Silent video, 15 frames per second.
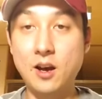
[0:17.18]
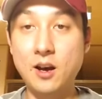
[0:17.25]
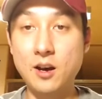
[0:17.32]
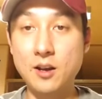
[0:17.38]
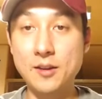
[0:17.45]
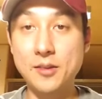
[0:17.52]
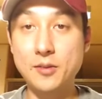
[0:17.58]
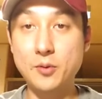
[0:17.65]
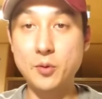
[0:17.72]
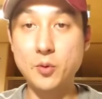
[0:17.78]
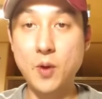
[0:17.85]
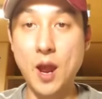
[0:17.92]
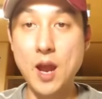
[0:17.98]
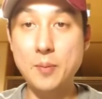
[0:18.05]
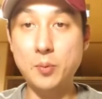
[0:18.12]

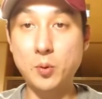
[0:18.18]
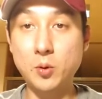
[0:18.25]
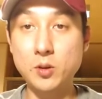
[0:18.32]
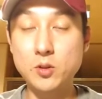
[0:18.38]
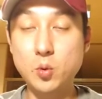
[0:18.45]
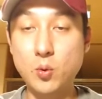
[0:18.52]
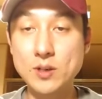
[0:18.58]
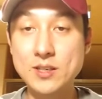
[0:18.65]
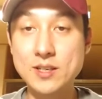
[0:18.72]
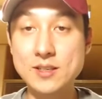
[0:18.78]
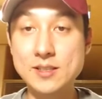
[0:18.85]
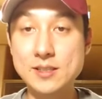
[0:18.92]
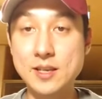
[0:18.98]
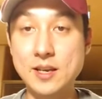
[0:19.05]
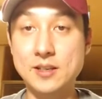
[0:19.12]
through April
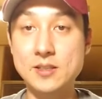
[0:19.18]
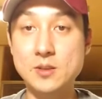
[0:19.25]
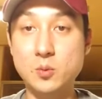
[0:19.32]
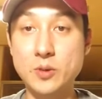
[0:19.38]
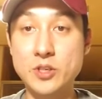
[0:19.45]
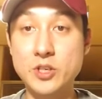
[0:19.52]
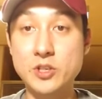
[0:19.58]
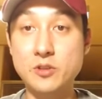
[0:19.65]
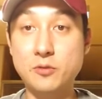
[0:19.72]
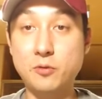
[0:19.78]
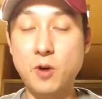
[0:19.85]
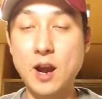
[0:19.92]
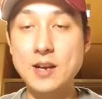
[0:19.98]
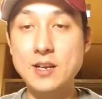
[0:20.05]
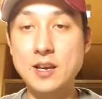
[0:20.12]
26th, which is
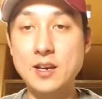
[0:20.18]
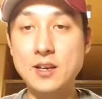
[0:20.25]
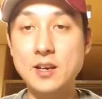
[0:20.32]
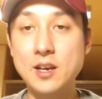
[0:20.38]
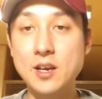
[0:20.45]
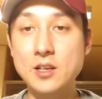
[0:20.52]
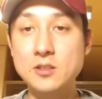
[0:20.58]
Friday.